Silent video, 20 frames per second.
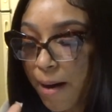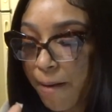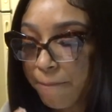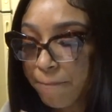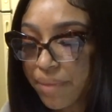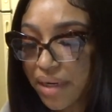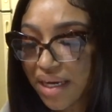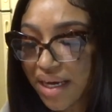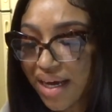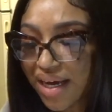
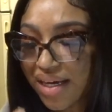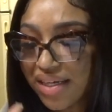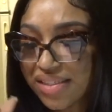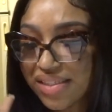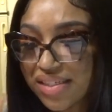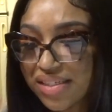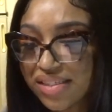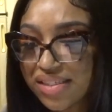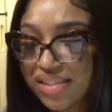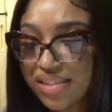because
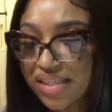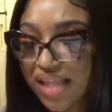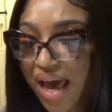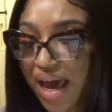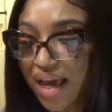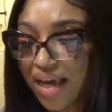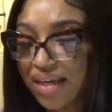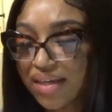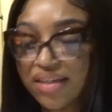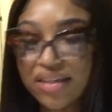this
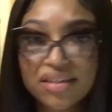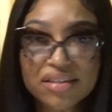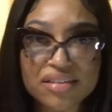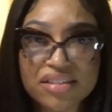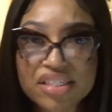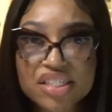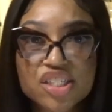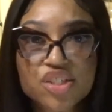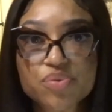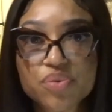like
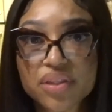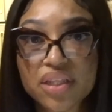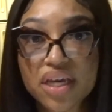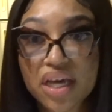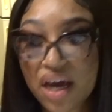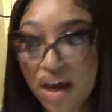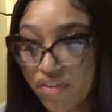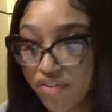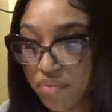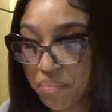deals with the
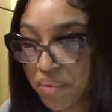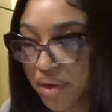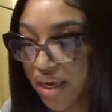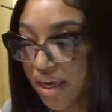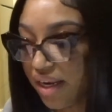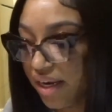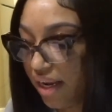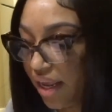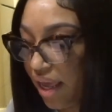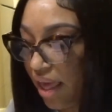
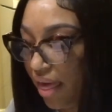government,